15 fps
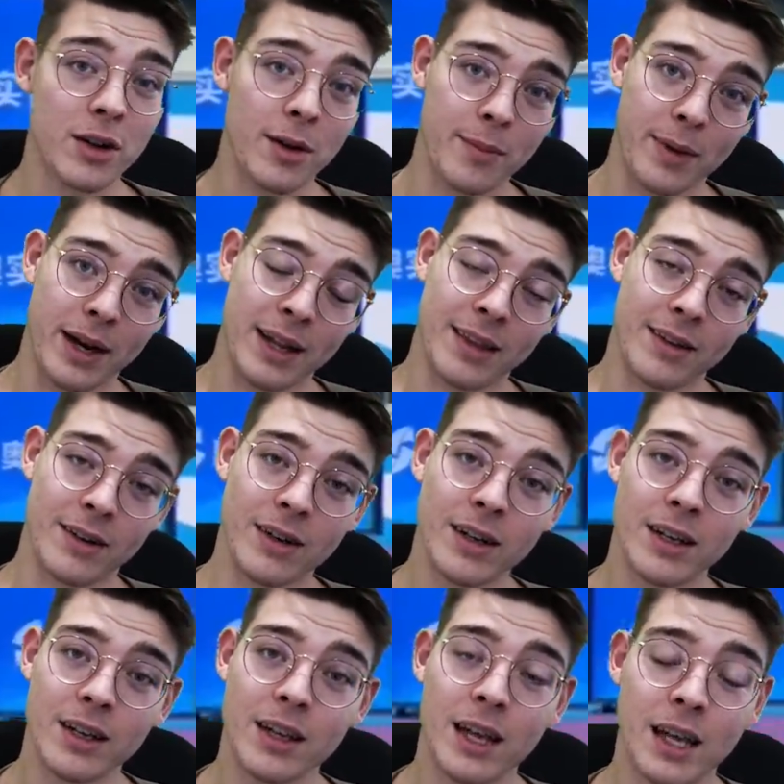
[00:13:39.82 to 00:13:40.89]
competitor
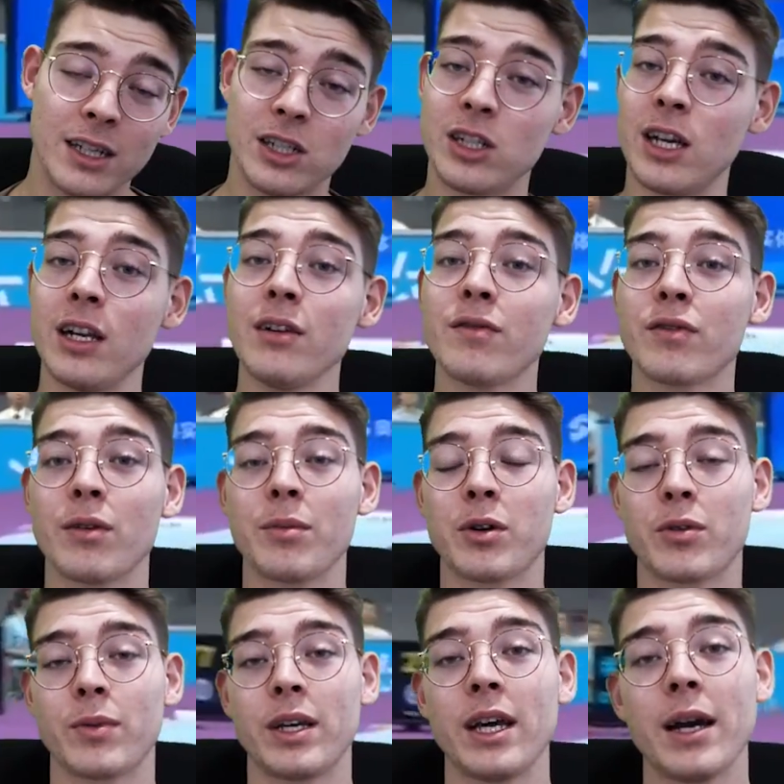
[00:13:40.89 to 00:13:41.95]
is Shin from
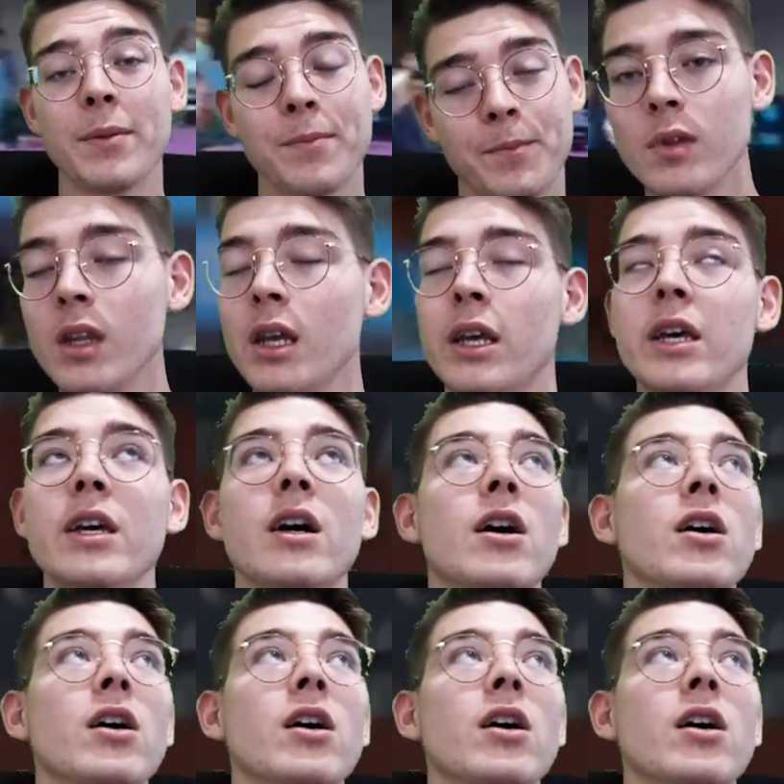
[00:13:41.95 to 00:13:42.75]
Korea. He